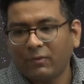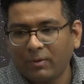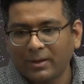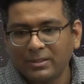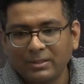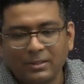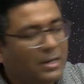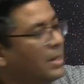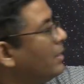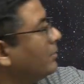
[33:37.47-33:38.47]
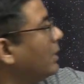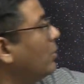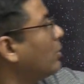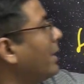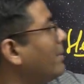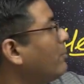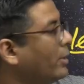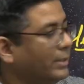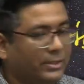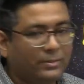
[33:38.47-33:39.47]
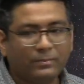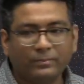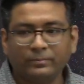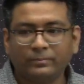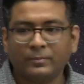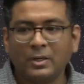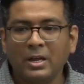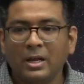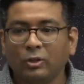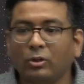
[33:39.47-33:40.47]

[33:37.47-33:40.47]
us, they look like points. Now this